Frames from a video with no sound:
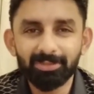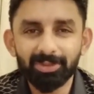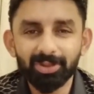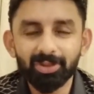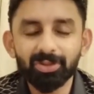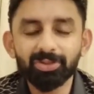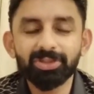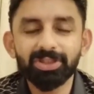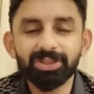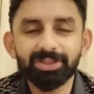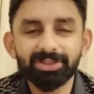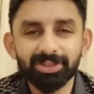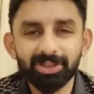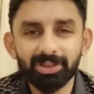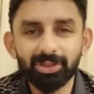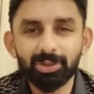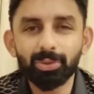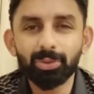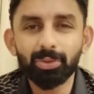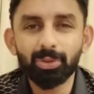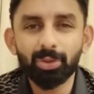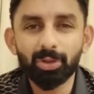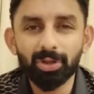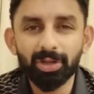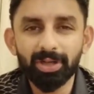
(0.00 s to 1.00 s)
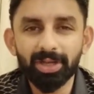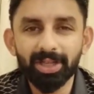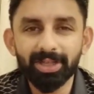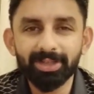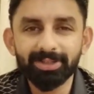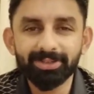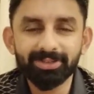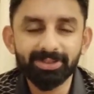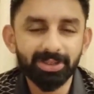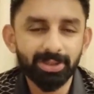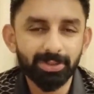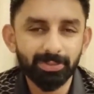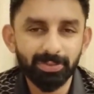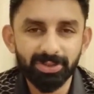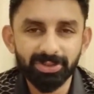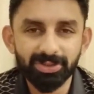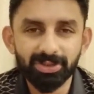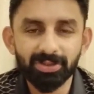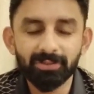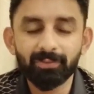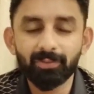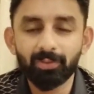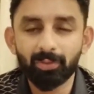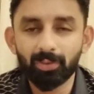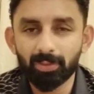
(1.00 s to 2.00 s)
because it's a do or die
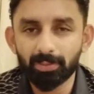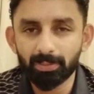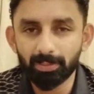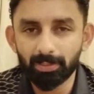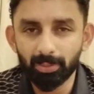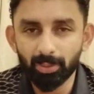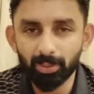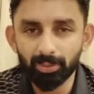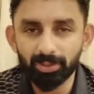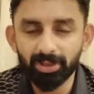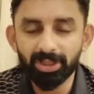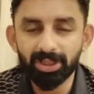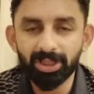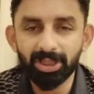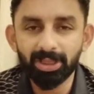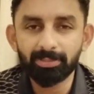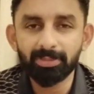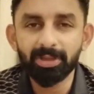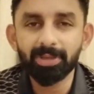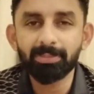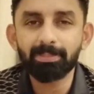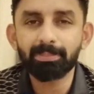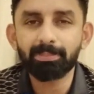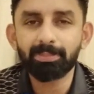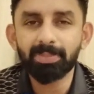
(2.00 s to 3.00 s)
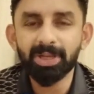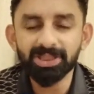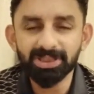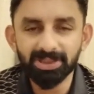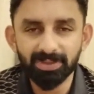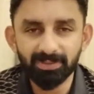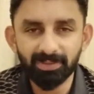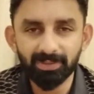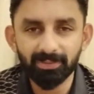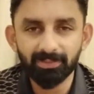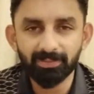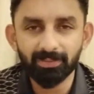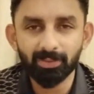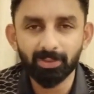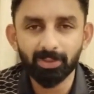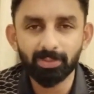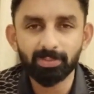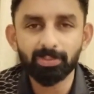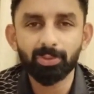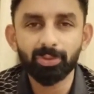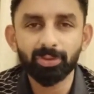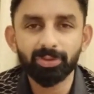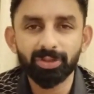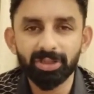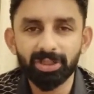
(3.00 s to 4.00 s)
situation for both the team a must win for
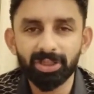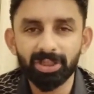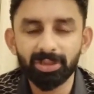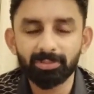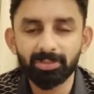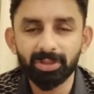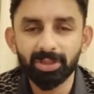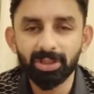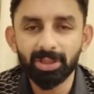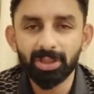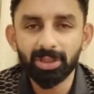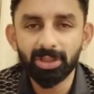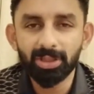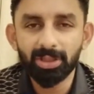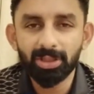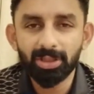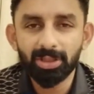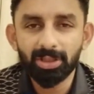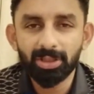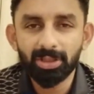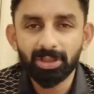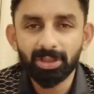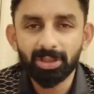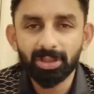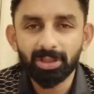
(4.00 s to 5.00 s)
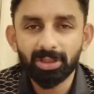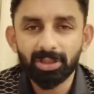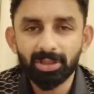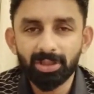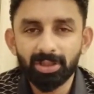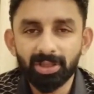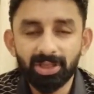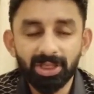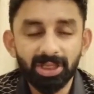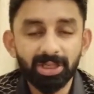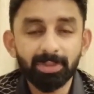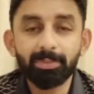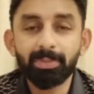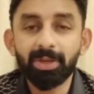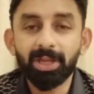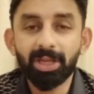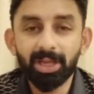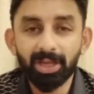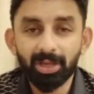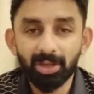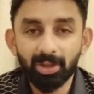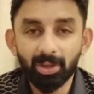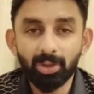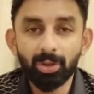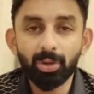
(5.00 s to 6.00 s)
both the team it
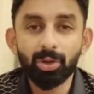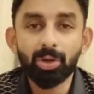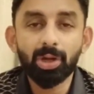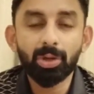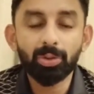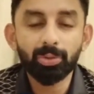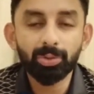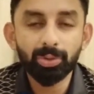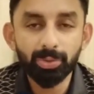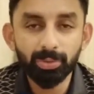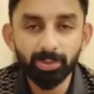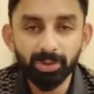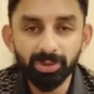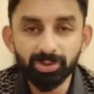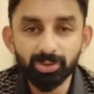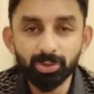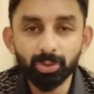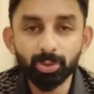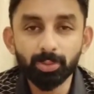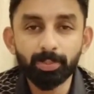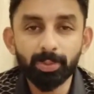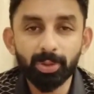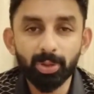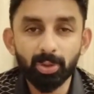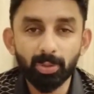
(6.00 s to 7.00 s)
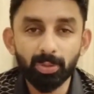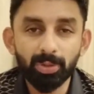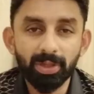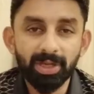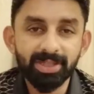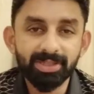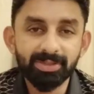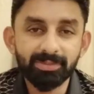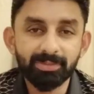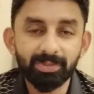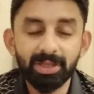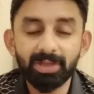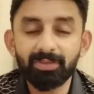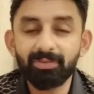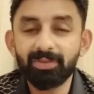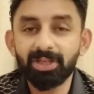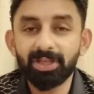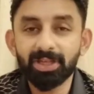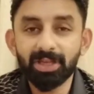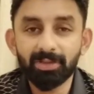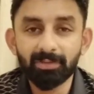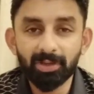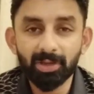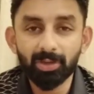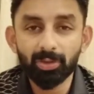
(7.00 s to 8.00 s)
may go out to a super over as well we
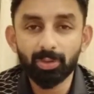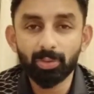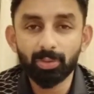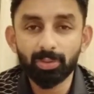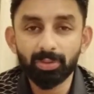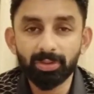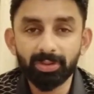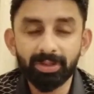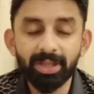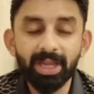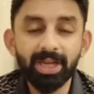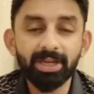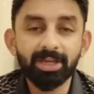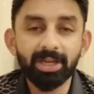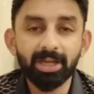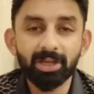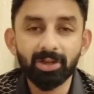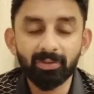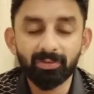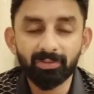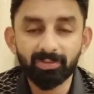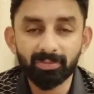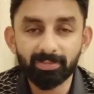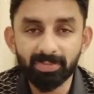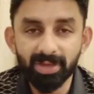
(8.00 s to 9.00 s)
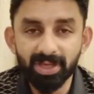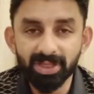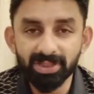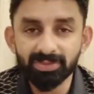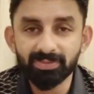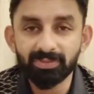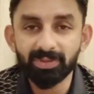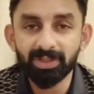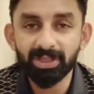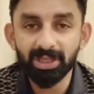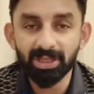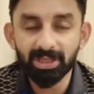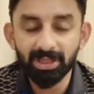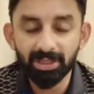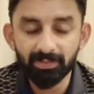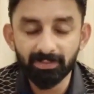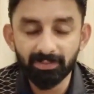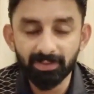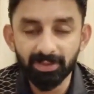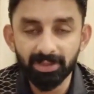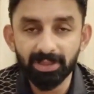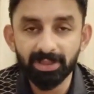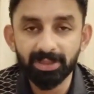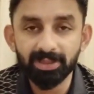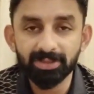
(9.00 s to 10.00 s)
never know that kind of a match we can
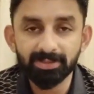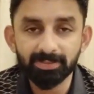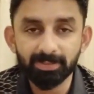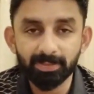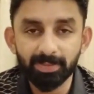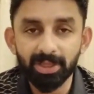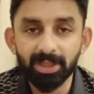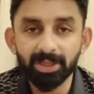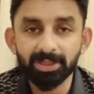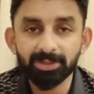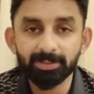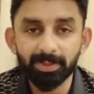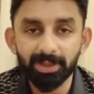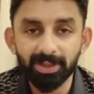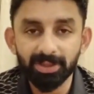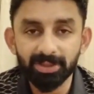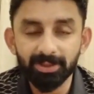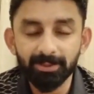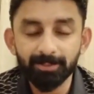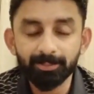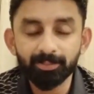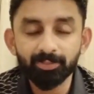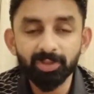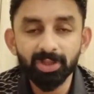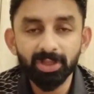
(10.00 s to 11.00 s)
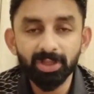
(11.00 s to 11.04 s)
definitely expect